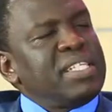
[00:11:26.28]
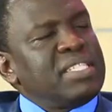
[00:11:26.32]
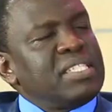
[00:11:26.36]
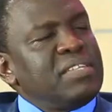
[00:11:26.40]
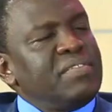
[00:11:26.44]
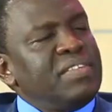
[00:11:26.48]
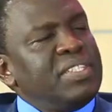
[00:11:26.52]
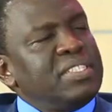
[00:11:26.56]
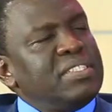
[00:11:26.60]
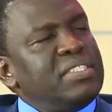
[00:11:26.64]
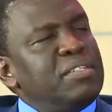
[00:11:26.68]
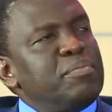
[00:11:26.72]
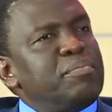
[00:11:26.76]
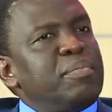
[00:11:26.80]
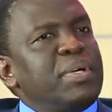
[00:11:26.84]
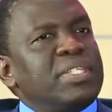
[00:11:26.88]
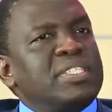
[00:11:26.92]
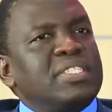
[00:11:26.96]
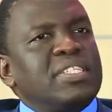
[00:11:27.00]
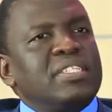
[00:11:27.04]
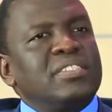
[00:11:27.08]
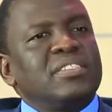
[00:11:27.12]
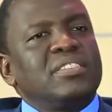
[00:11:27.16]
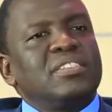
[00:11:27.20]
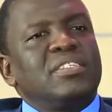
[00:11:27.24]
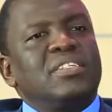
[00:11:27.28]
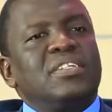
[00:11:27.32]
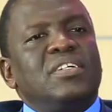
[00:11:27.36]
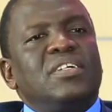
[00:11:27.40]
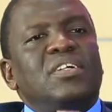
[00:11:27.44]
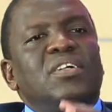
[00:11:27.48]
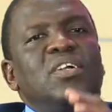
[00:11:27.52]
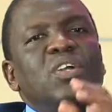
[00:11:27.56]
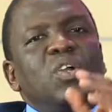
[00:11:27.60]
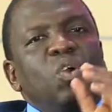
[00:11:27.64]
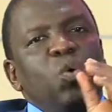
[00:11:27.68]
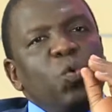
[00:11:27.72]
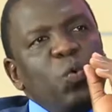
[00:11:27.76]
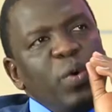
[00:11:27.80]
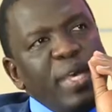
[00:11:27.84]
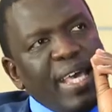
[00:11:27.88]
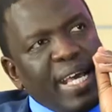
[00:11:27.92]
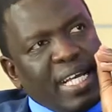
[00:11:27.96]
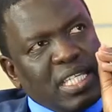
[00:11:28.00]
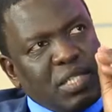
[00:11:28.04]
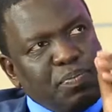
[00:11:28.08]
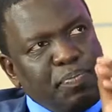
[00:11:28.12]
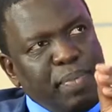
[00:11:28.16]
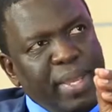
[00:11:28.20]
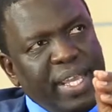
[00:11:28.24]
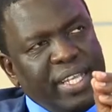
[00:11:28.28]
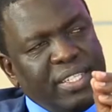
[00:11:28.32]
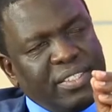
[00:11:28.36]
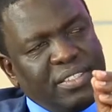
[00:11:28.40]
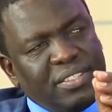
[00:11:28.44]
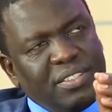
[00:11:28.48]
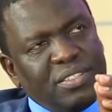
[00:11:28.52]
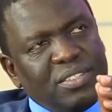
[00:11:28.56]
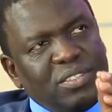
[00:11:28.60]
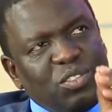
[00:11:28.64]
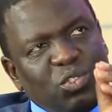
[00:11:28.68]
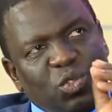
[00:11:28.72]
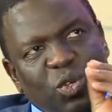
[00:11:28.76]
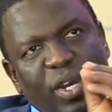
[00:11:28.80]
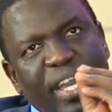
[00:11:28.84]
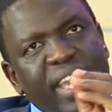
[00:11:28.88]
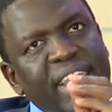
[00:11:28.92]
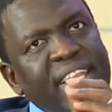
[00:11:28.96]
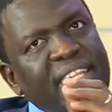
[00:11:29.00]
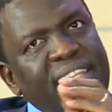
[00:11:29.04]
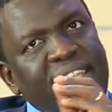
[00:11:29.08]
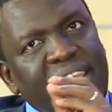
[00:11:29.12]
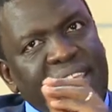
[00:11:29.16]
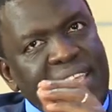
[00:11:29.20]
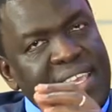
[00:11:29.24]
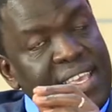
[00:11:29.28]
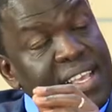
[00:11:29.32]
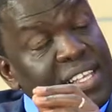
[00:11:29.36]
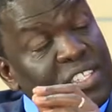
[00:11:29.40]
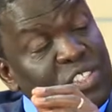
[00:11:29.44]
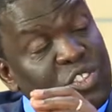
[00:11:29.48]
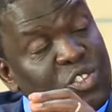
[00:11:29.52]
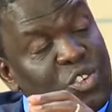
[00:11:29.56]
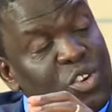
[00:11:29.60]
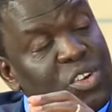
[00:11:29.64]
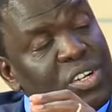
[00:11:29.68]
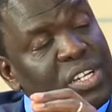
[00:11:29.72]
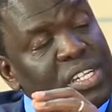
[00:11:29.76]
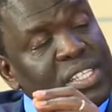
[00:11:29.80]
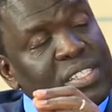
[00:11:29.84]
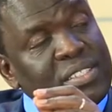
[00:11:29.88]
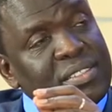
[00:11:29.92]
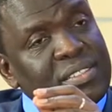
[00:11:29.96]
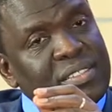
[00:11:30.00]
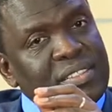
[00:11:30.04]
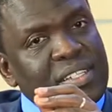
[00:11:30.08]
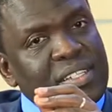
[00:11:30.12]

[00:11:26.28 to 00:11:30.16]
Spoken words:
17%. We expect to end the year strongly,